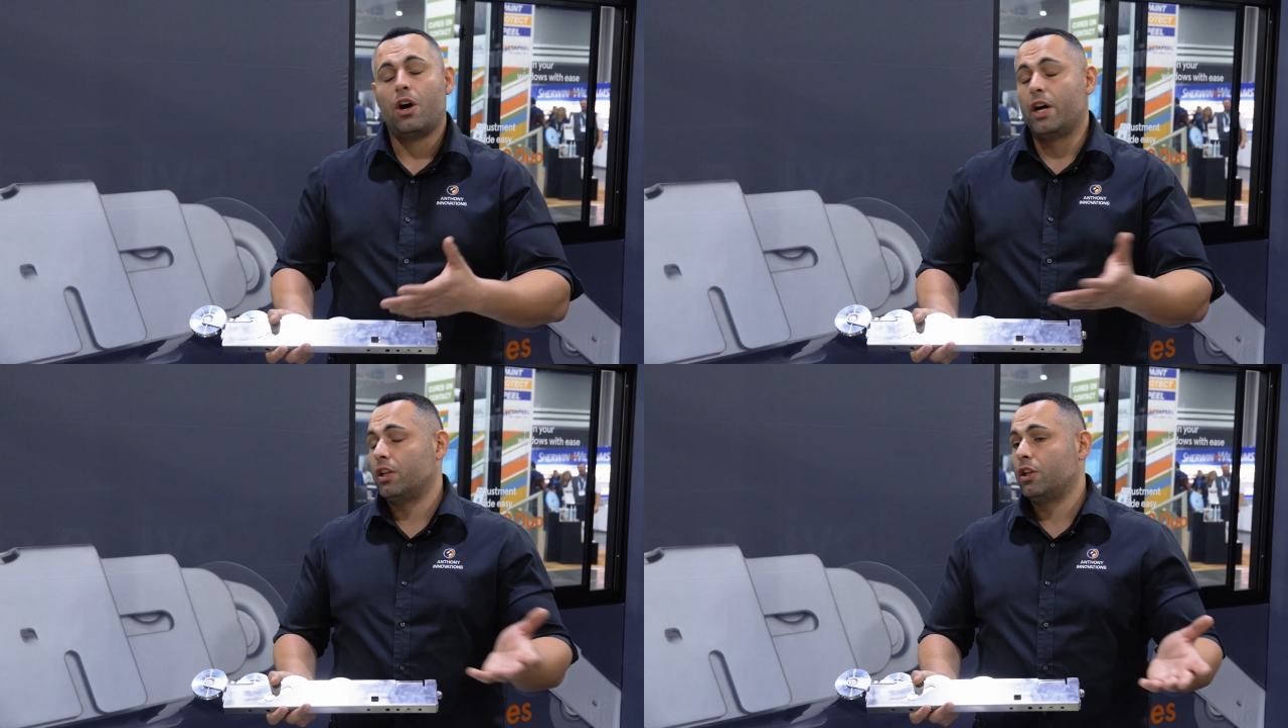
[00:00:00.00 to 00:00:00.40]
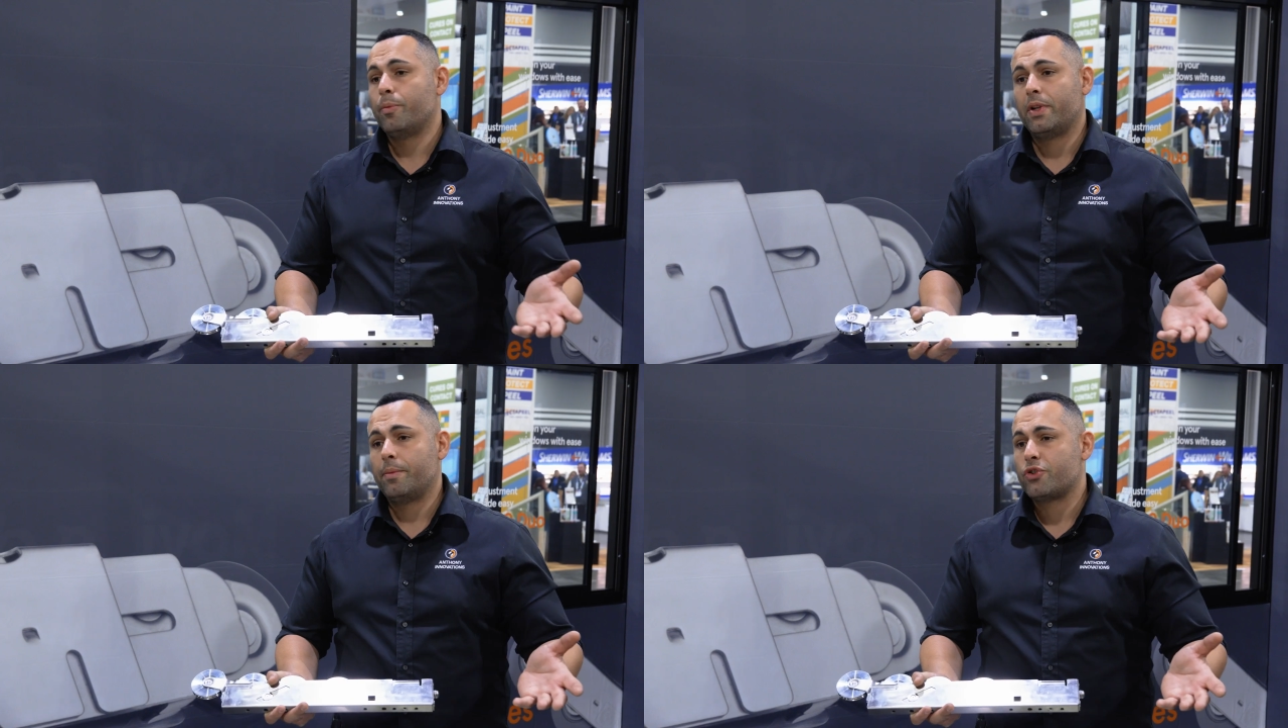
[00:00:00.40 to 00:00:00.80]
on
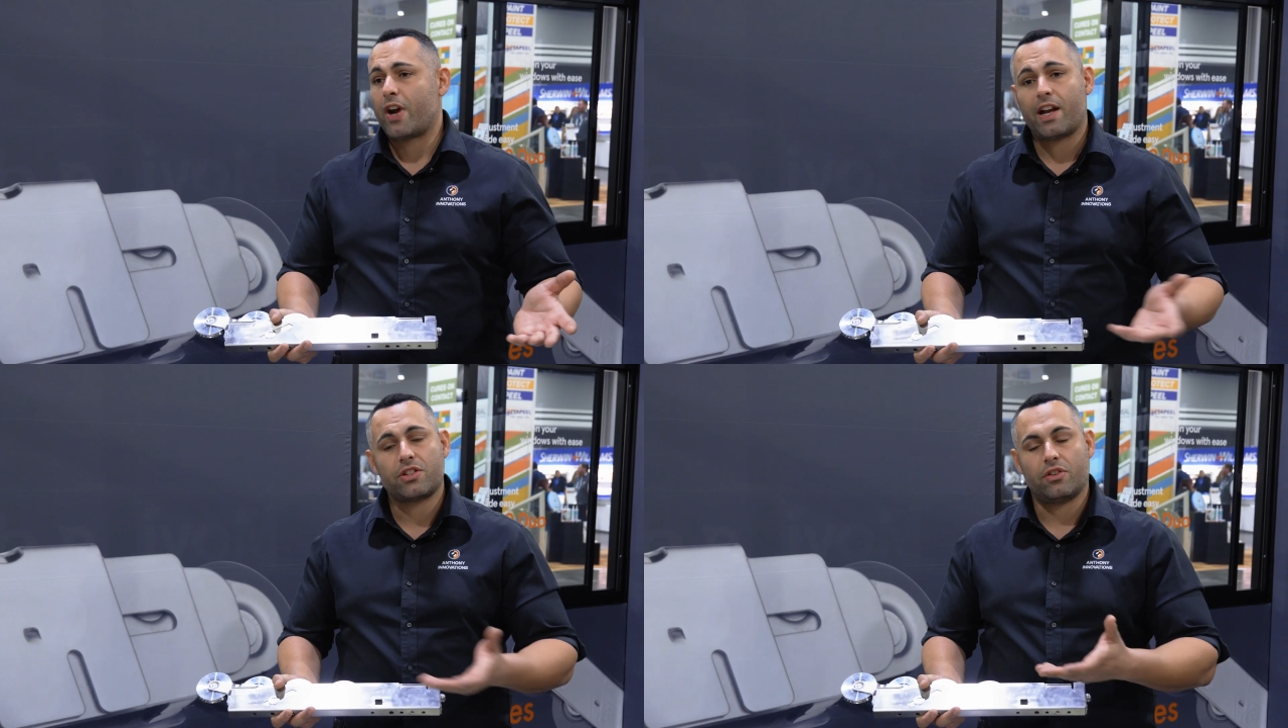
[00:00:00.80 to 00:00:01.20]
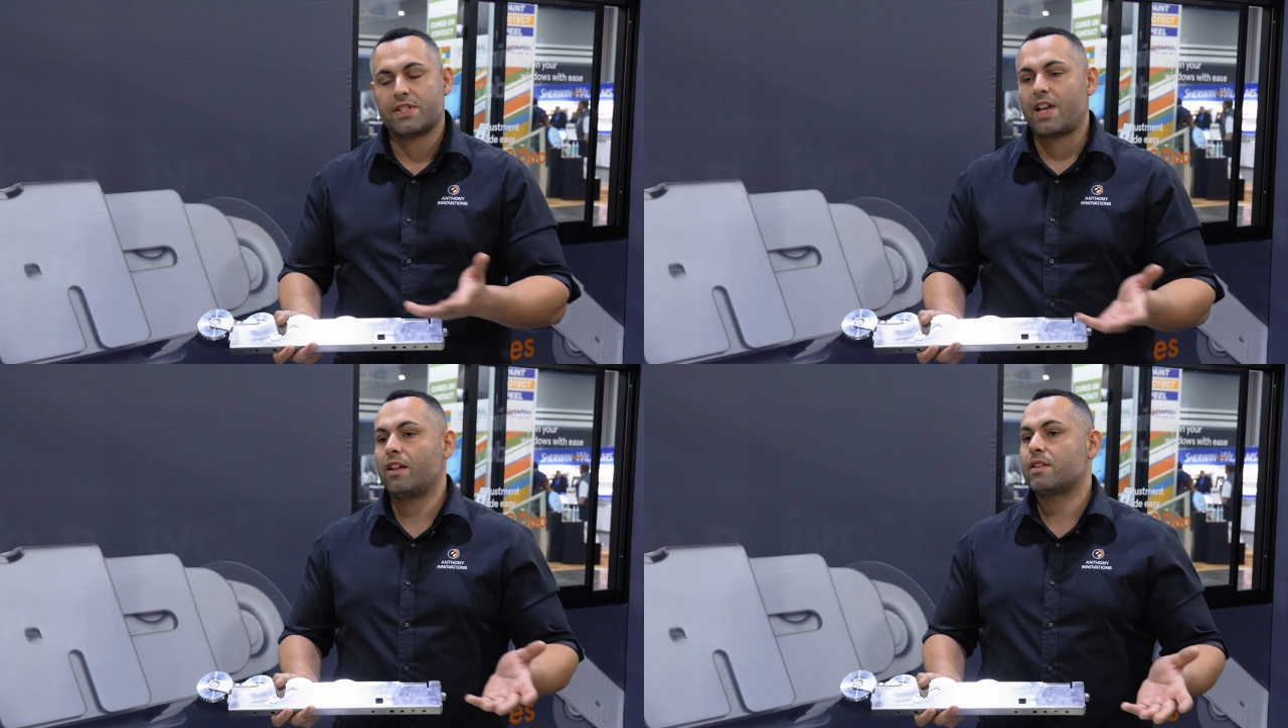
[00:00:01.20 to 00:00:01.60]
aluminum tracks, on
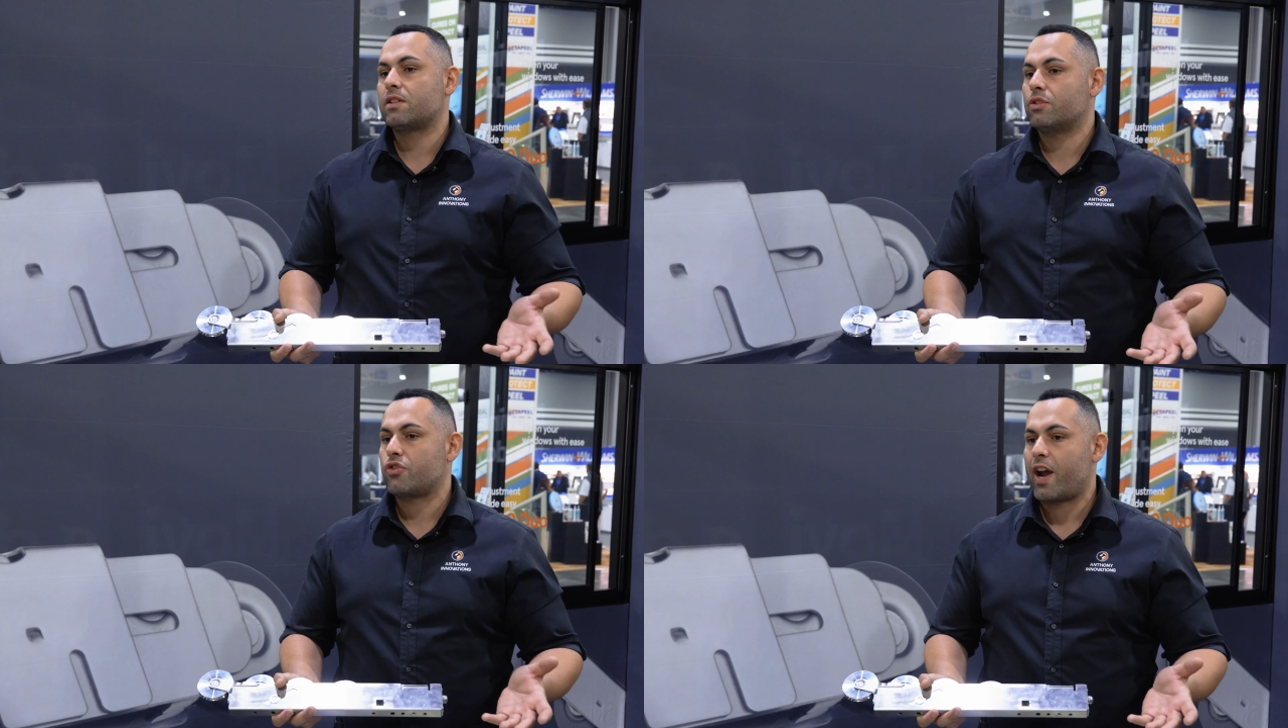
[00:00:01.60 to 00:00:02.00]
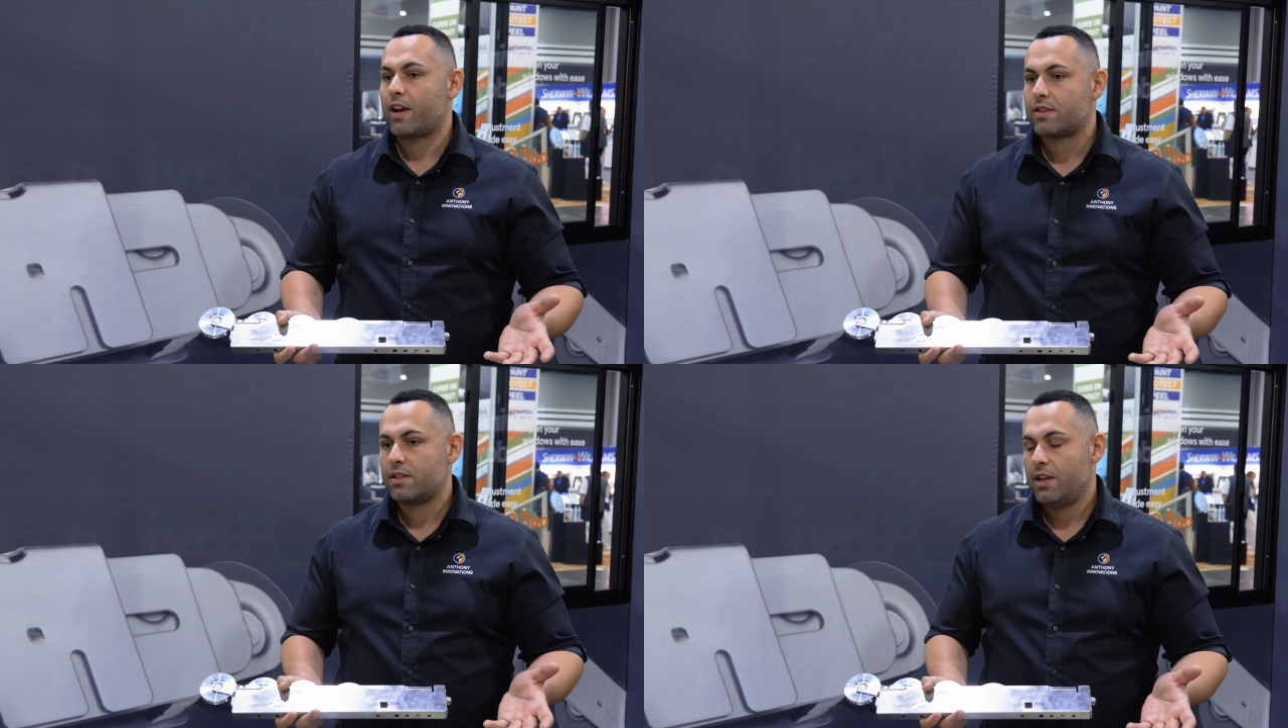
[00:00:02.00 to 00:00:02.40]
stainless steel
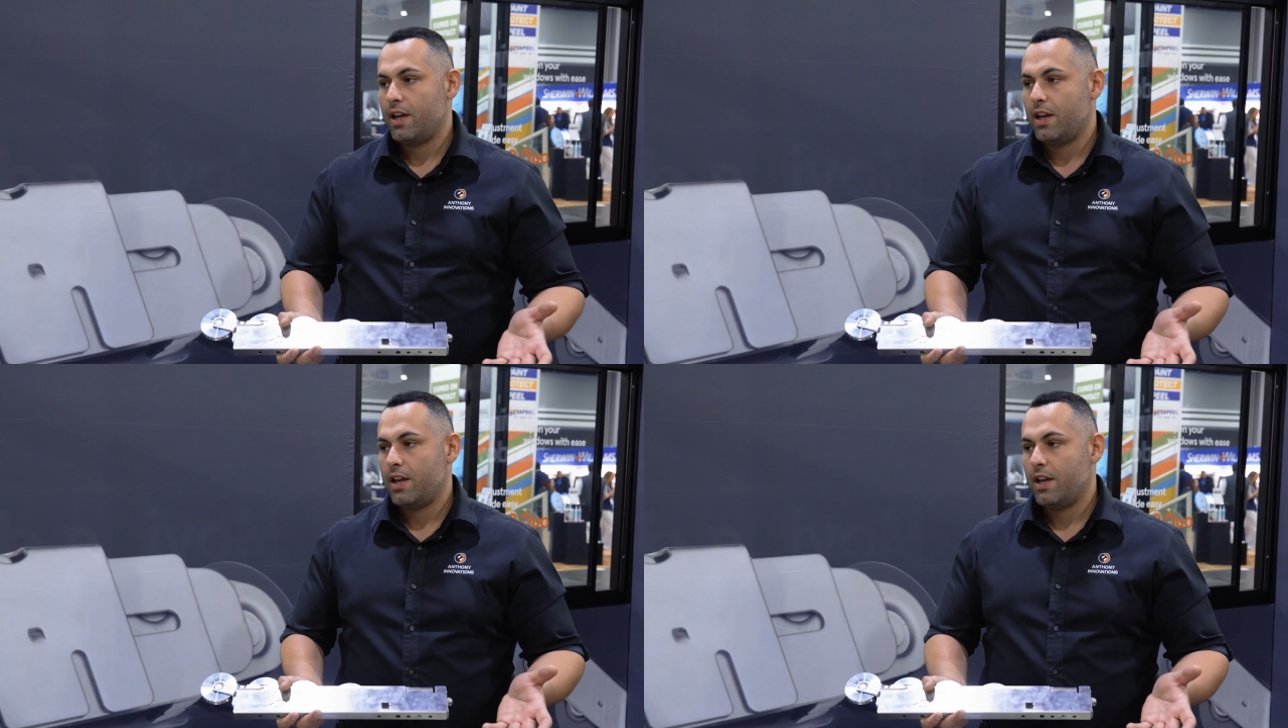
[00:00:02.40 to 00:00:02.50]
tracks,